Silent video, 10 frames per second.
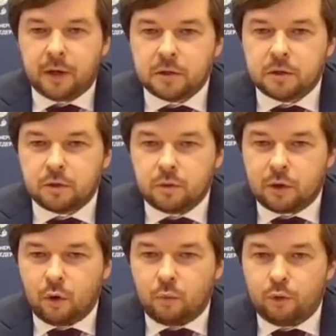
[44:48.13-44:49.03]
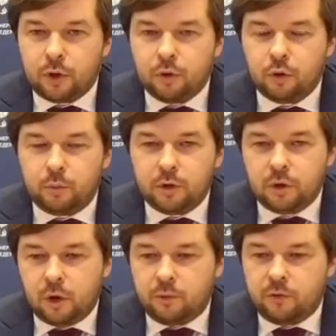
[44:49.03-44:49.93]
finance into the global
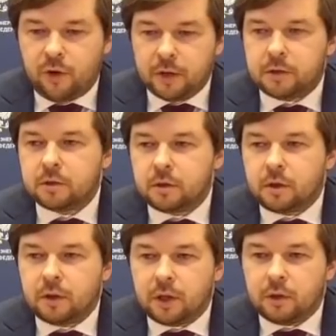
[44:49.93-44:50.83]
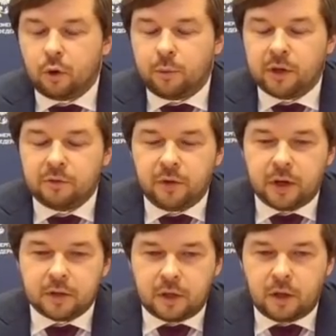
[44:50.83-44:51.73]
economy to help fight the economic
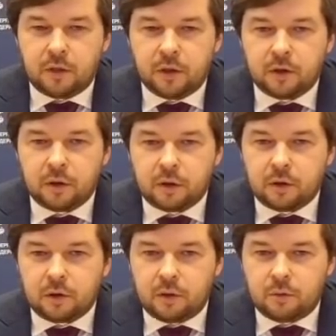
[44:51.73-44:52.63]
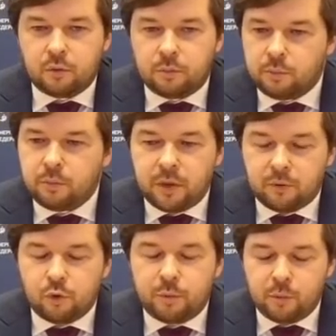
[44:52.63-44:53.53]
effect. And I think there
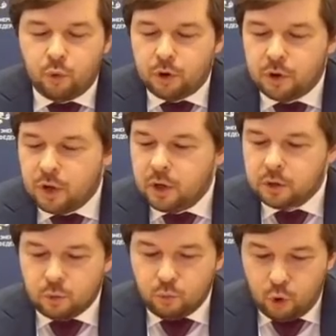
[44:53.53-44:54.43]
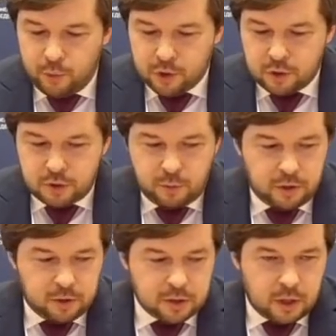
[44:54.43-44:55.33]
will be more. So more
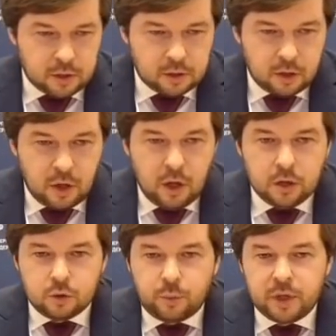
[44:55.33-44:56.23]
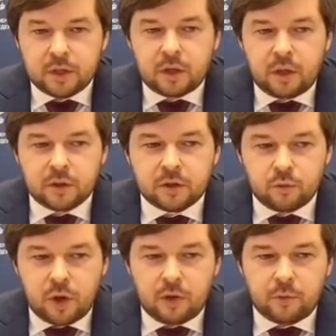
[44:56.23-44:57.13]
measures are being discussed. So basically,
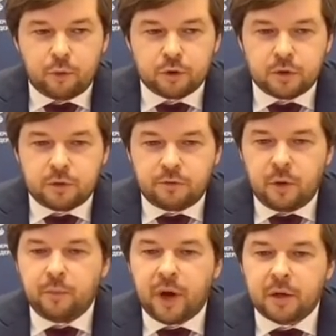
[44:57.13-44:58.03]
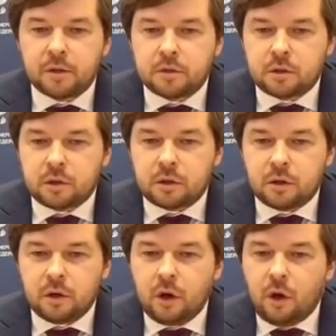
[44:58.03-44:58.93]
this would have a positive impact
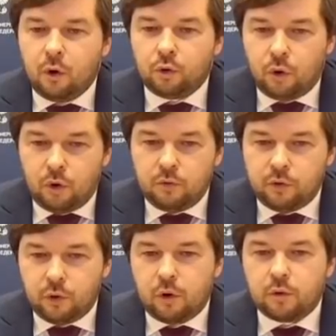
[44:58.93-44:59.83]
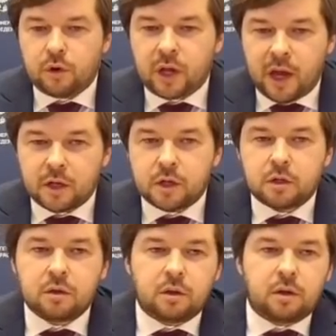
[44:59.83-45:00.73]
on overall
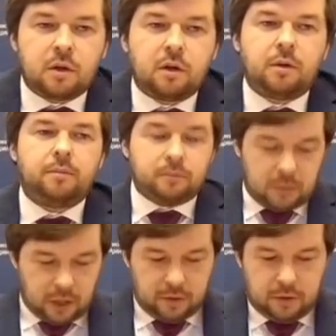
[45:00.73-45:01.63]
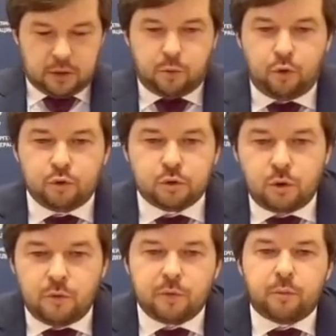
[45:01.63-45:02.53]
cash at the
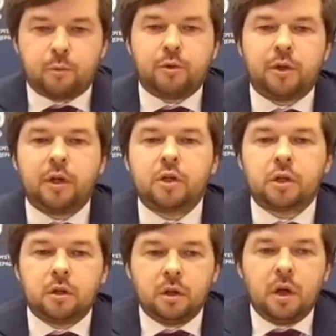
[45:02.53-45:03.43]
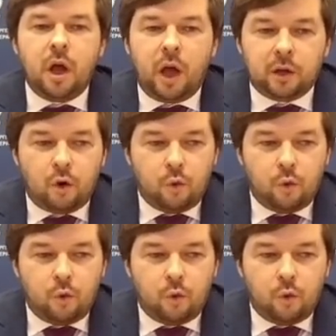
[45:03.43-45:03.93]
disposal of the population.